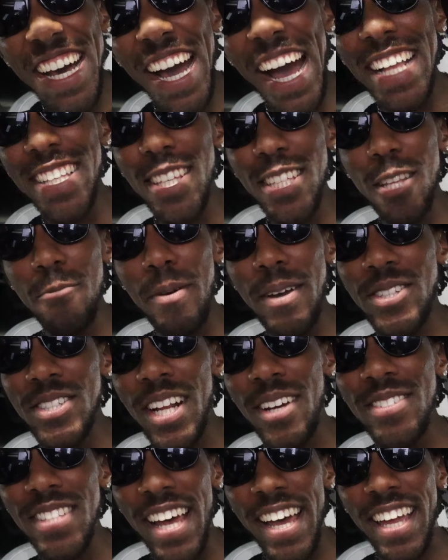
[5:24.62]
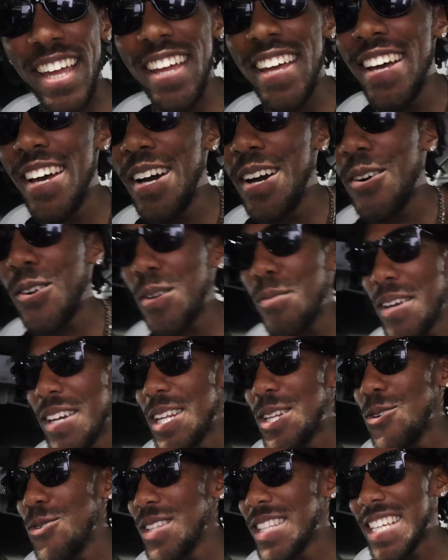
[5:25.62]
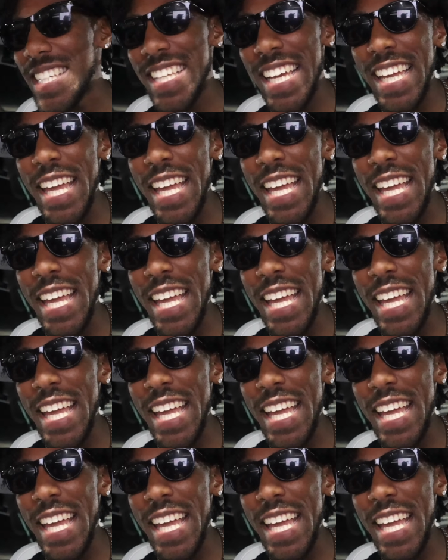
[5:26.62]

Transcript: I took the picture and I was like, what am I gonna do with this?